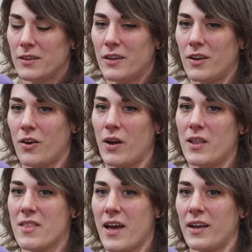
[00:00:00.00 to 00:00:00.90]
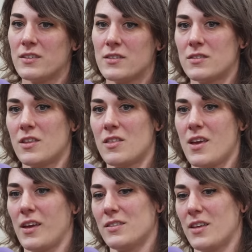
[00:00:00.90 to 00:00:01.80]
You know, and that's the
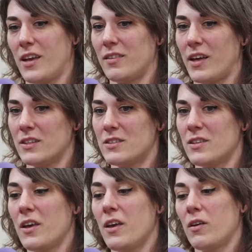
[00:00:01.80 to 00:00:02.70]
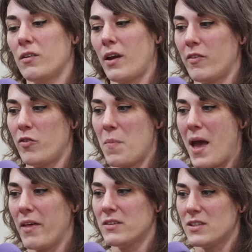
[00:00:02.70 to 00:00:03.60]
thing. It's like, that's kind of the
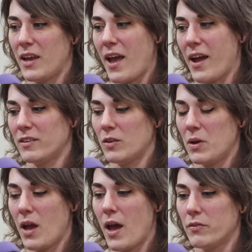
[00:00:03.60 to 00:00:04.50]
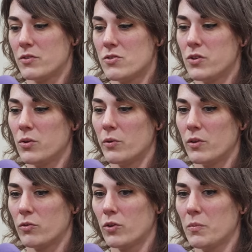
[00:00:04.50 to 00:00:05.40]
balancing act that we have to do in
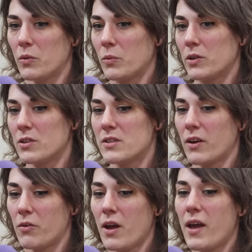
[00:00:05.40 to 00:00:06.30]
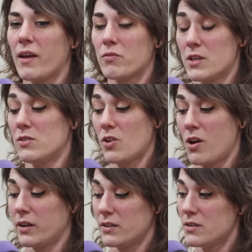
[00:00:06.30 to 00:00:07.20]
the grooming world. It's like, okay, if this
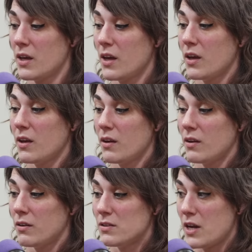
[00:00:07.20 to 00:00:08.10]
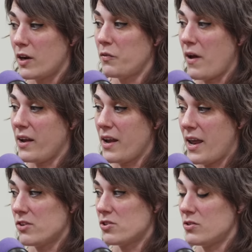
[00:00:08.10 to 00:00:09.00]
dog is terrified and
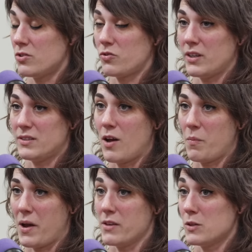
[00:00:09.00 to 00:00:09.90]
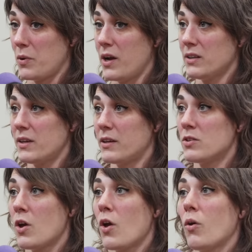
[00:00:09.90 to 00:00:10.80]
anxious and stressed out by this
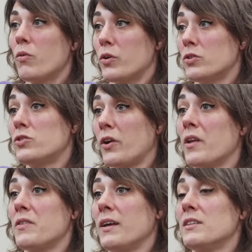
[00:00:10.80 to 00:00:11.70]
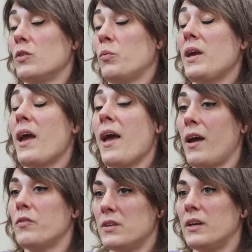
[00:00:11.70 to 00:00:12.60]
process, there are certain things that we
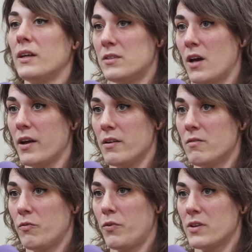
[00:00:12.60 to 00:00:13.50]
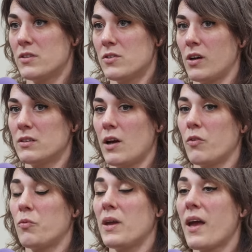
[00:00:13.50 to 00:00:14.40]
have to get done for this dog's
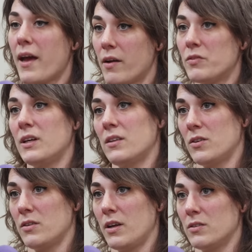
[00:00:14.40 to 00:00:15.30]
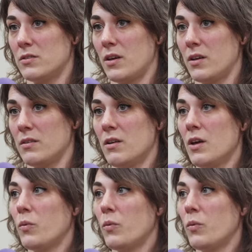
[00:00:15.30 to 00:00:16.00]
health. We have to get their nails done.